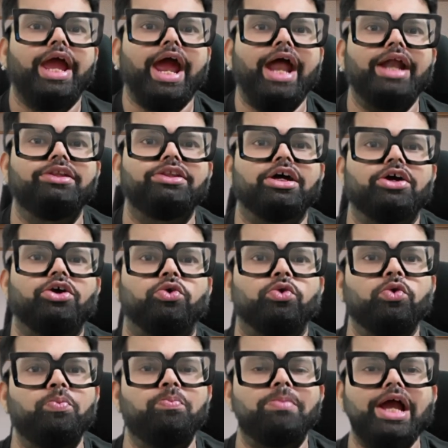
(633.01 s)
and the
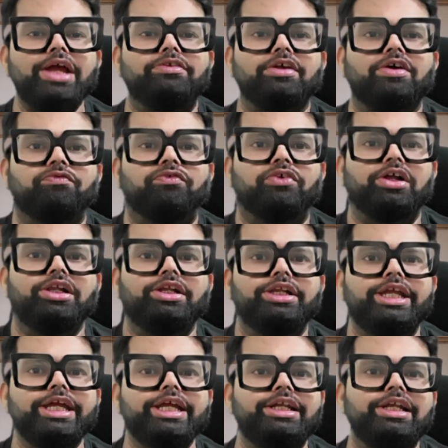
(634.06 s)
group by shuffle
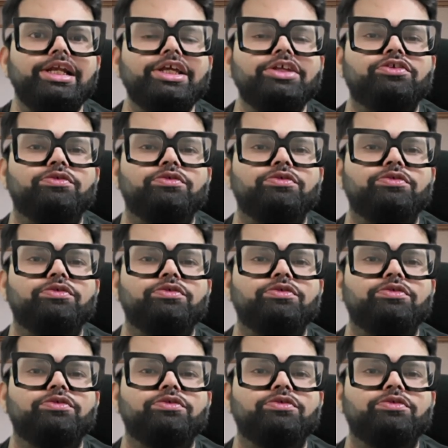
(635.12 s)
neatly